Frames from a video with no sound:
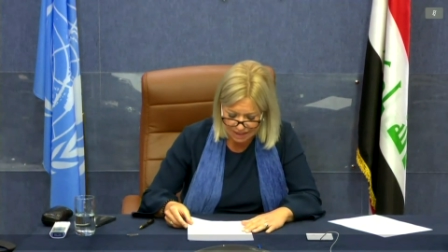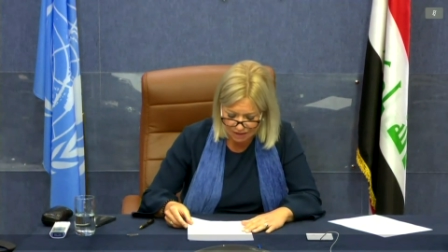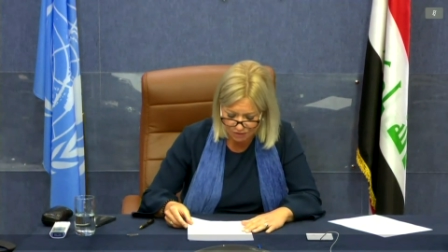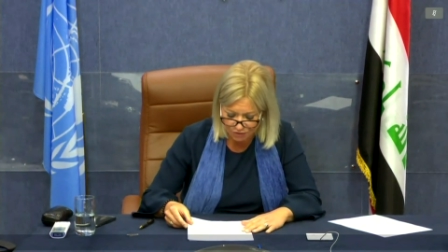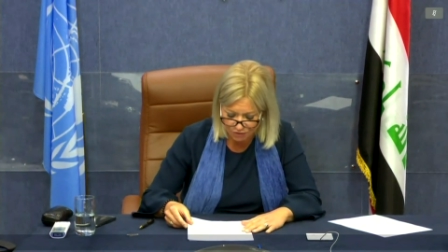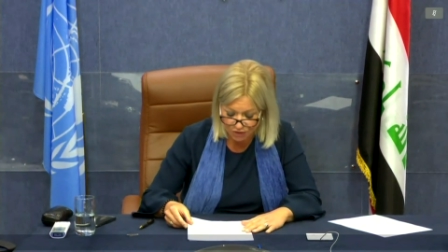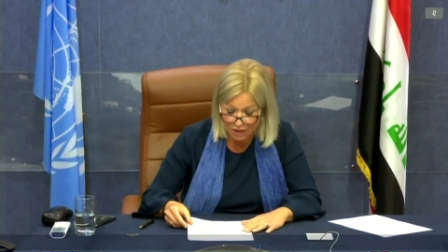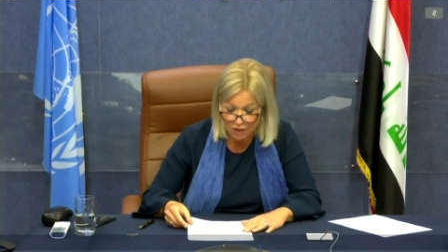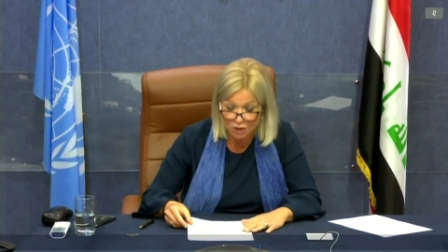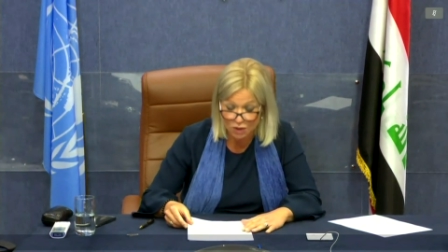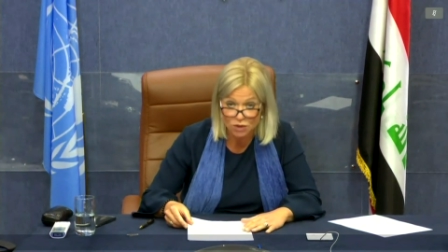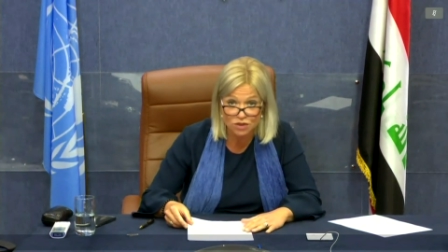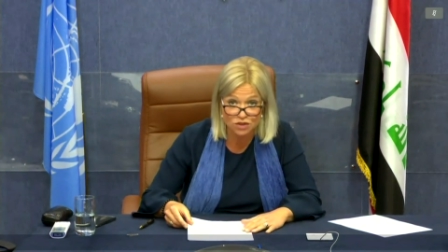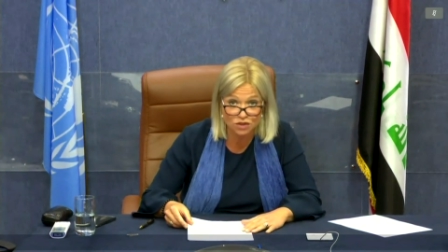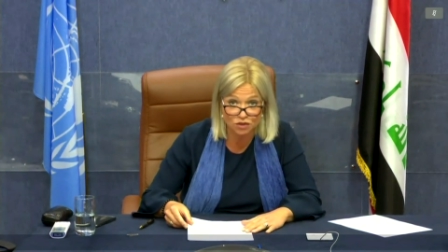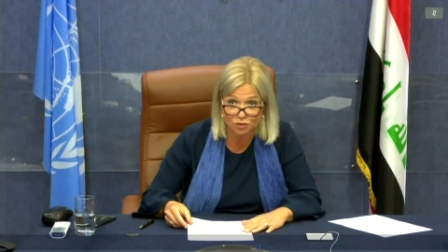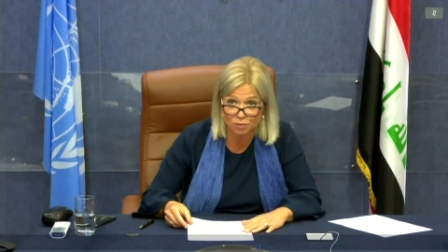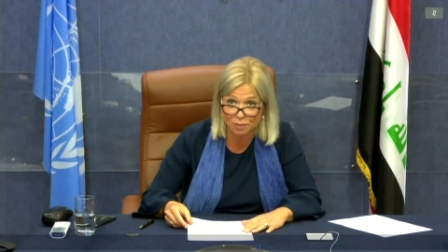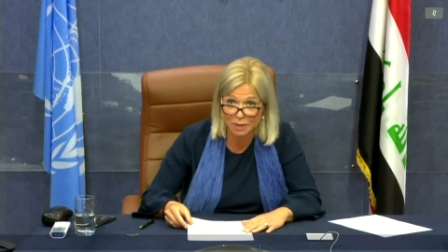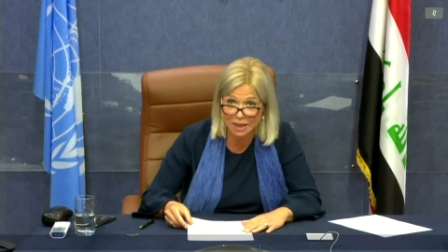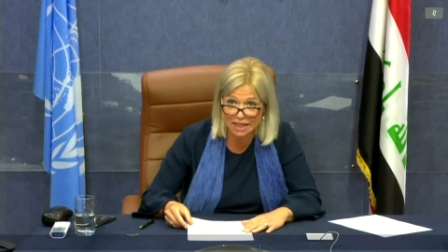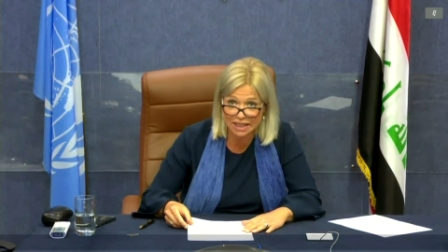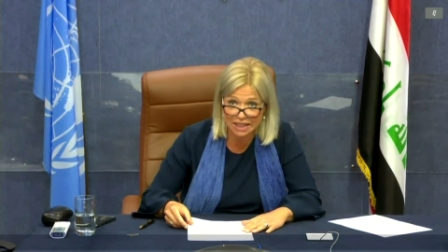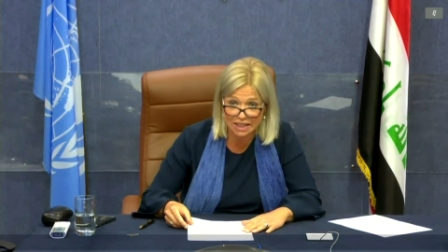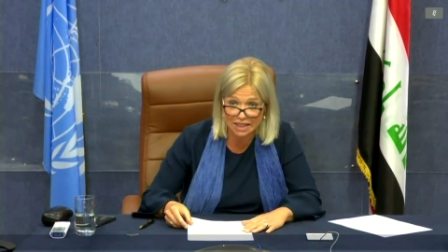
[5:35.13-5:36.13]
livelihoods
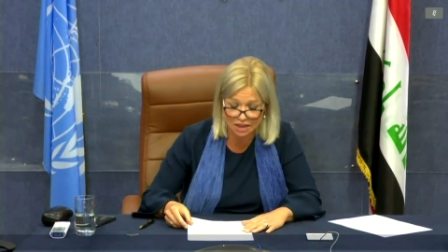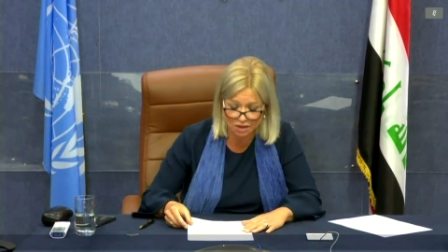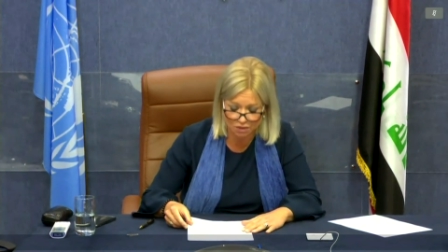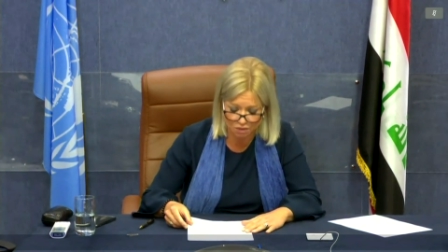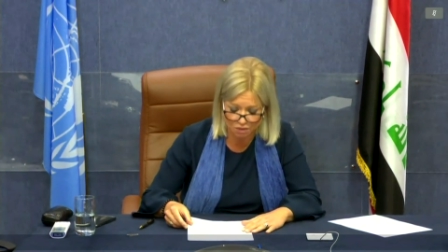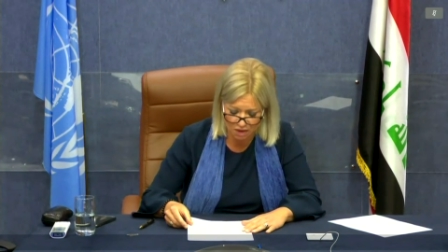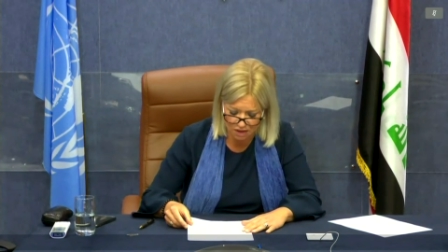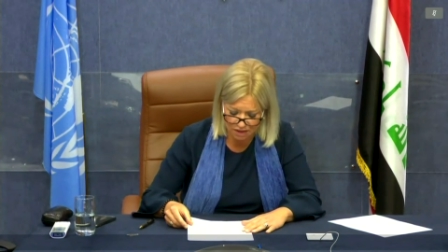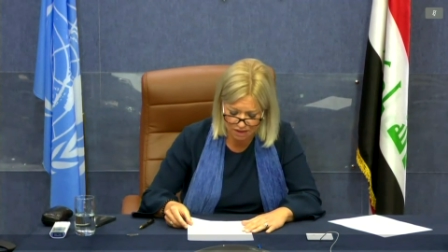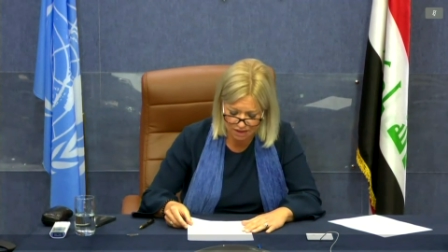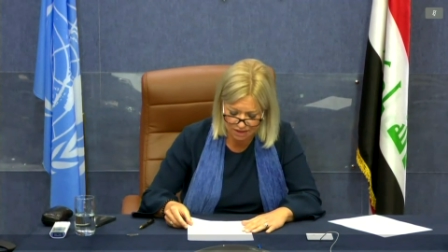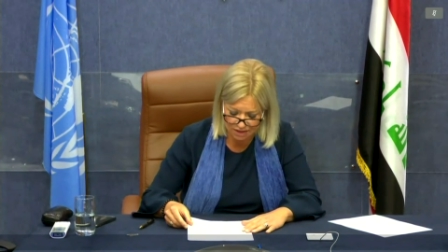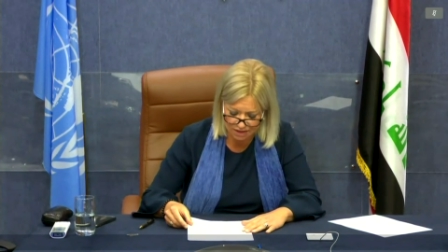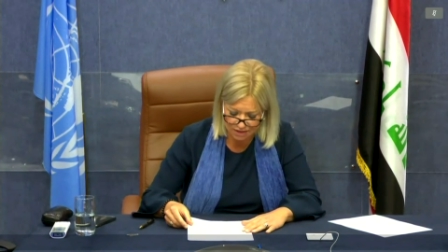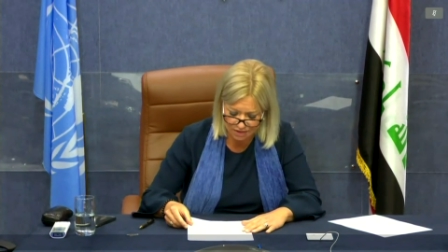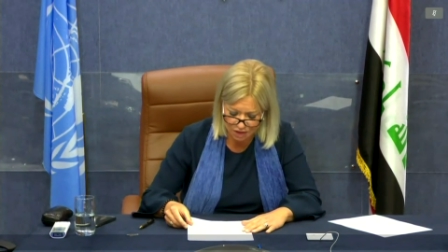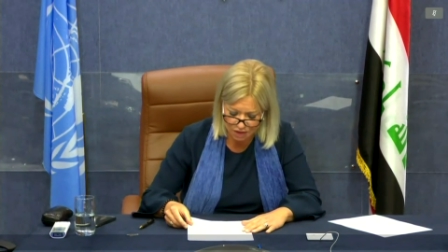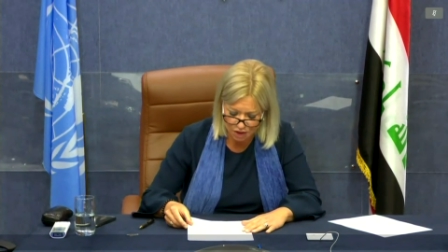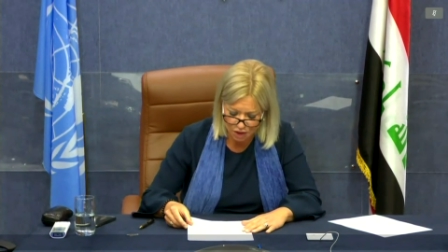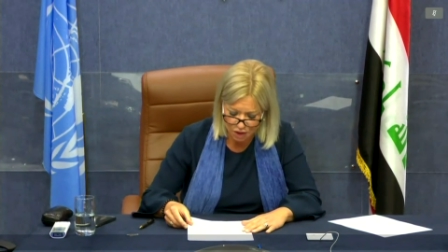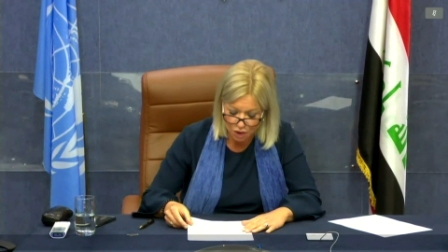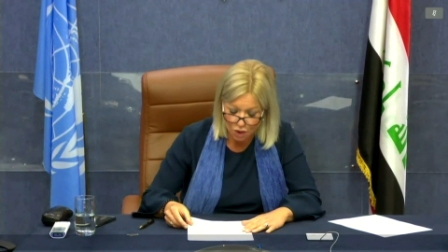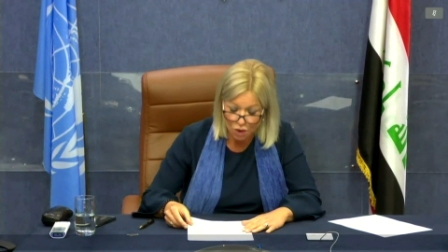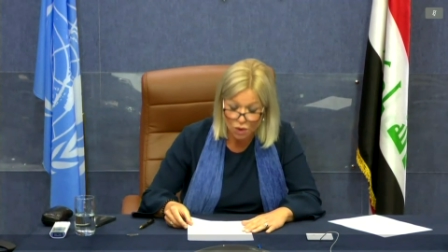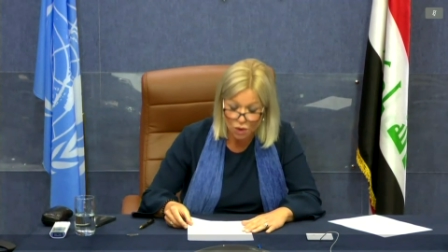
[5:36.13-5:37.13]
of many
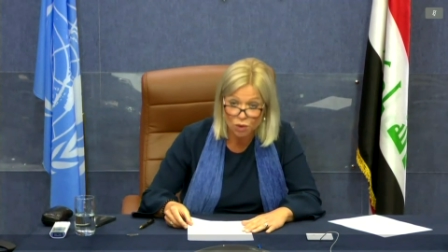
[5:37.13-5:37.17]
Iraqis